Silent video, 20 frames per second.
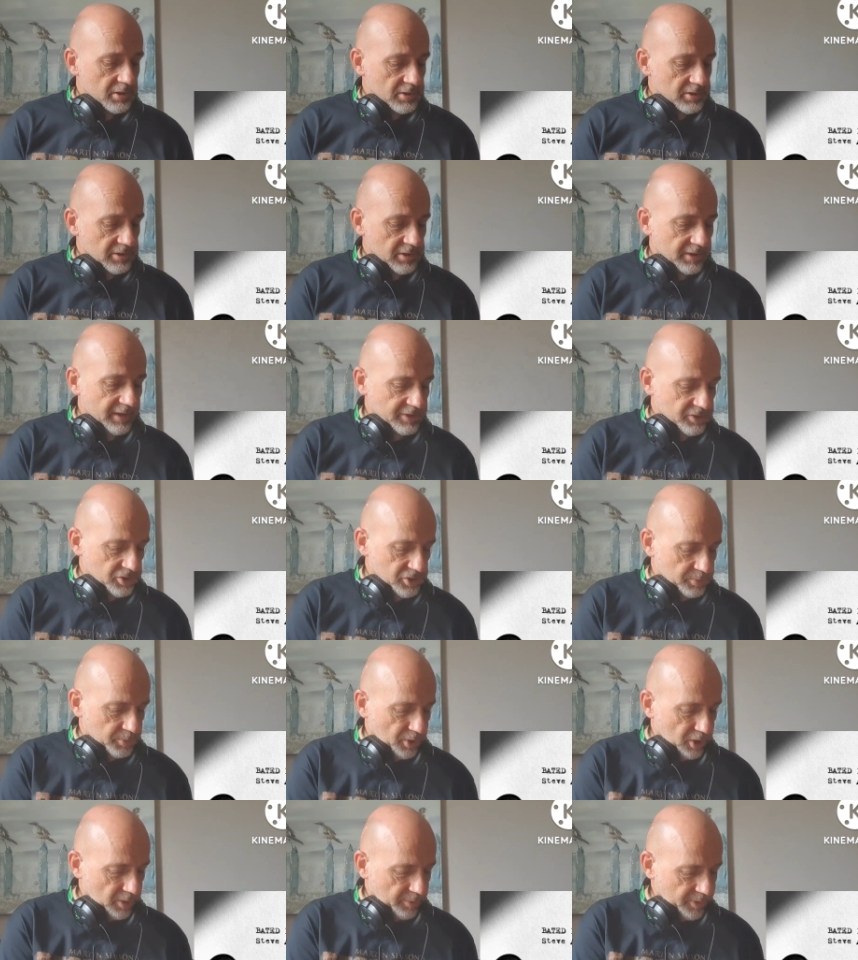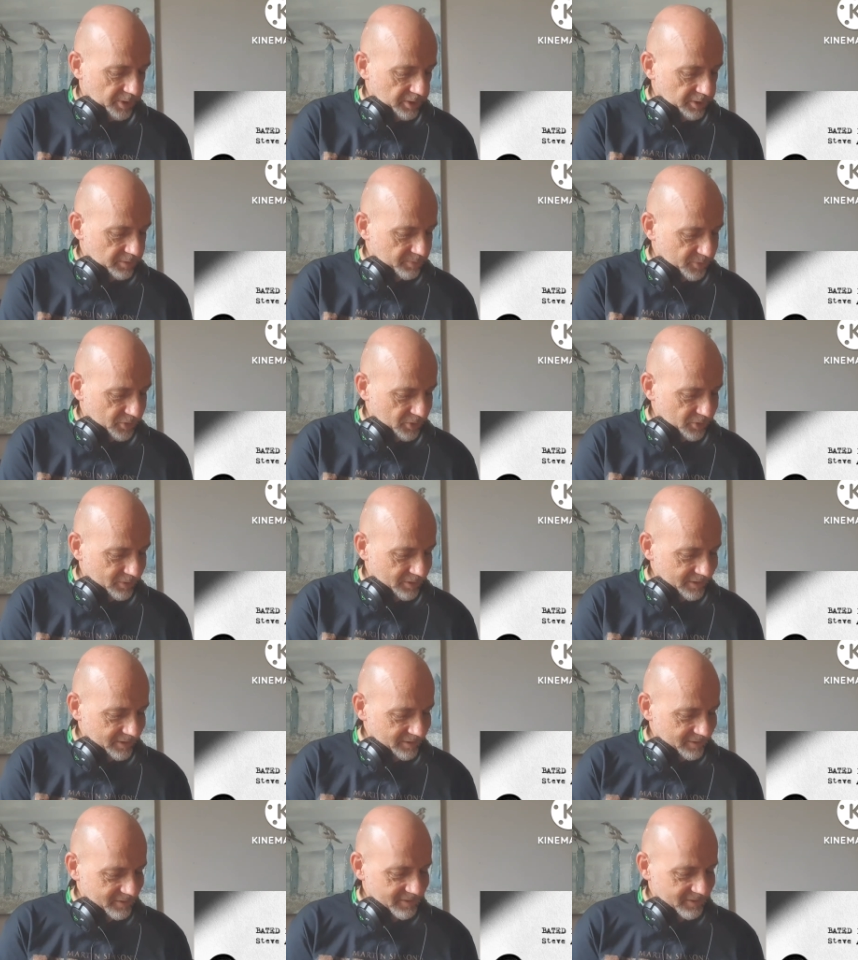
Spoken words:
So that's just my opinion, by the way.